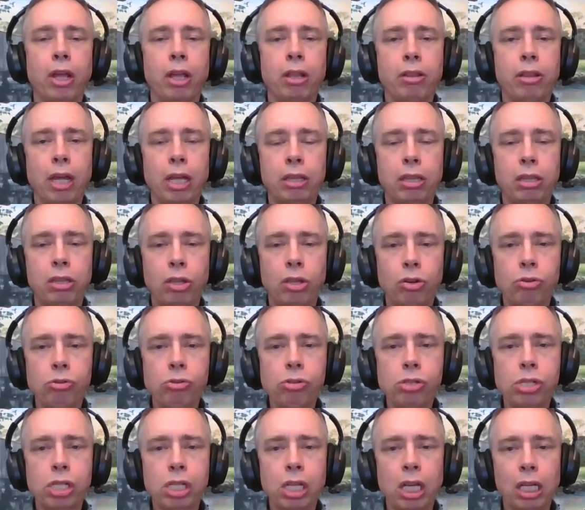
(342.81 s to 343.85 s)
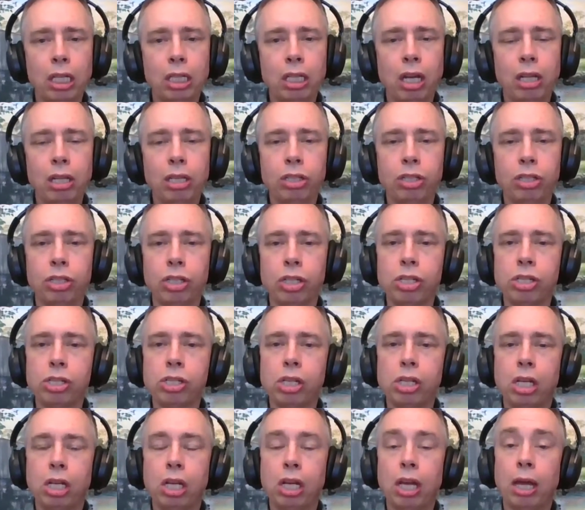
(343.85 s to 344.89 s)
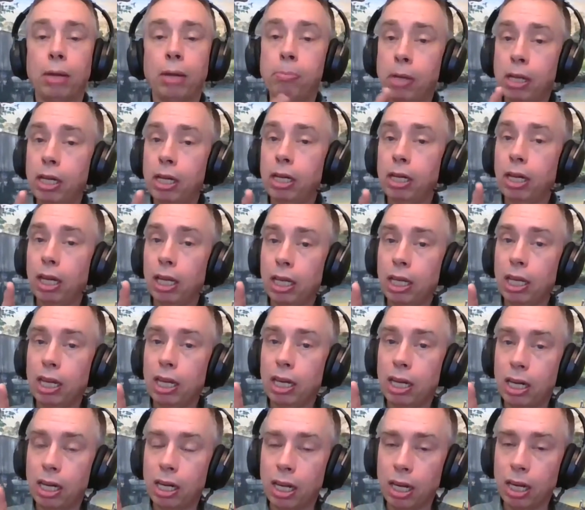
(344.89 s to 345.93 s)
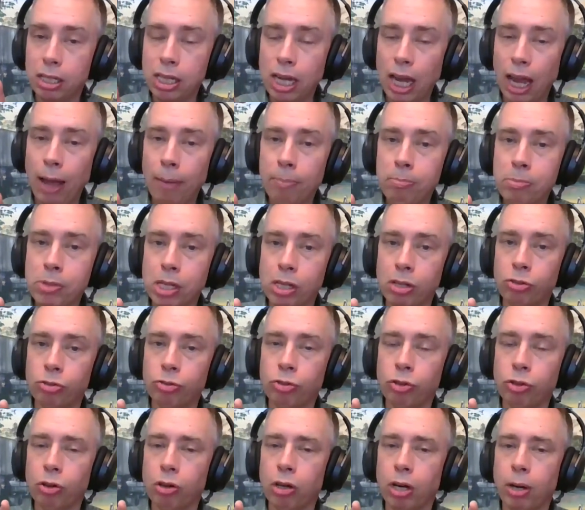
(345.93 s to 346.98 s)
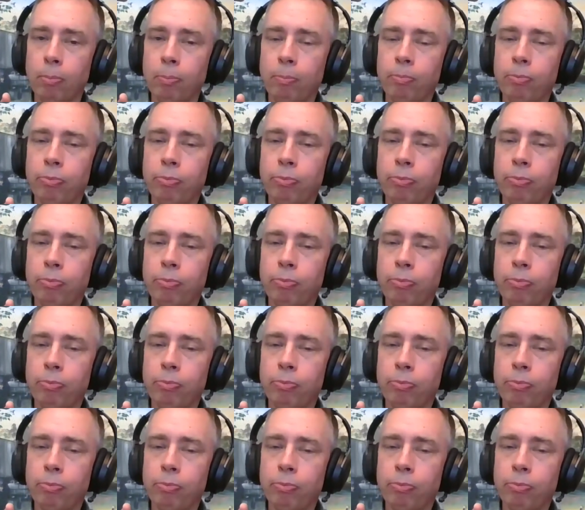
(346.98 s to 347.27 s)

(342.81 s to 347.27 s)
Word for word: that those technologies, admittedly in an adapted form,